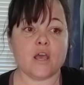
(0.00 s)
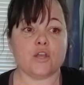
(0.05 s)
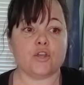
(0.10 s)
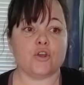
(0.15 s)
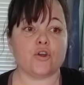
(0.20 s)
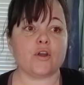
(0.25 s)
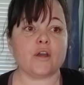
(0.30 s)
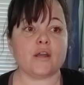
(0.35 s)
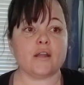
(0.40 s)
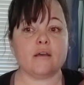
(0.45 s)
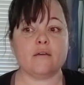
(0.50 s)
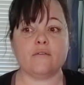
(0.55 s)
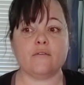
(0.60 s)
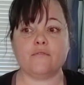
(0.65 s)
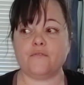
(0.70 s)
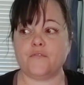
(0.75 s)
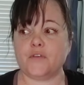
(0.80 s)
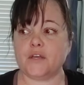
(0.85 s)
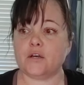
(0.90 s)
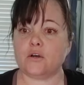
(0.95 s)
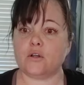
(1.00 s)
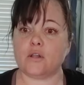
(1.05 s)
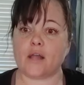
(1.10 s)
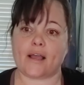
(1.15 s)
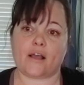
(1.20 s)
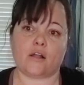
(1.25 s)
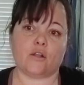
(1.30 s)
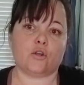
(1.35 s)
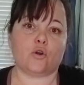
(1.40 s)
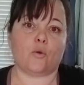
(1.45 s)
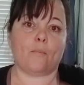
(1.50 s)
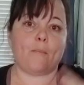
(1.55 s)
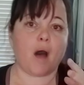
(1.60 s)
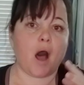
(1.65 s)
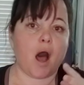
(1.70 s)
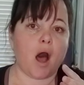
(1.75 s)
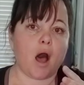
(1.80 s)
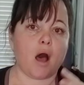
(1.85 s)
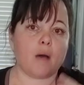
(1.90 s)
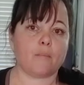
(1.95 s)
you're going to feel like a little
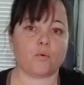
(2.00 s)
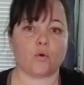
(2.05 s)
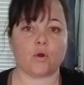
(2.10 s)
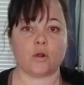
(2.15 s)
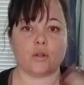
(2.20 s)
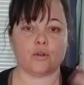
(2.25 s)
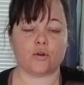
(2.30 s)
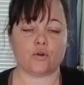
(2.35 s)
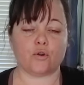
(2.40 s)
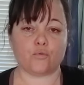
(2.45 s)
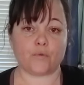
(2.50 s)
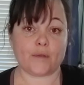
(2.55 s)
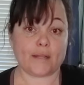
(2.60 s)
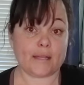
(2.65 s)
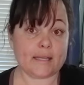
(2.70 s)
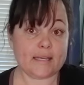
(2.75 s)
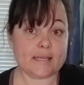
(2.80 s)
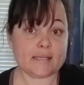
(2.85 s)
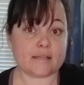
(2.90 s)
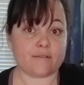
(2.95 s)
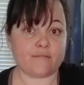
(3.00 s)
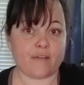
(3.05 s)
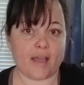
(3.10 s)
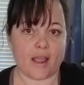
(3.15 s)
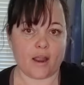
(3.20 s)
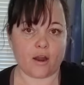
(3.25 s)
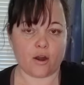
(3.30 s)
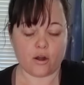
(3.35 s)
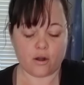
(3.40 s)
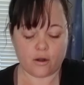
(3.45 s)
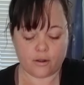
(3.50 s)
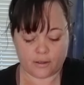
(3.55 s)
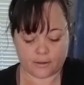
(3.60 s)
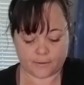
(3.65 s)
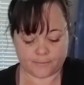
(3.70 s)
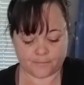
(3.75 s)
pop or a little release of air.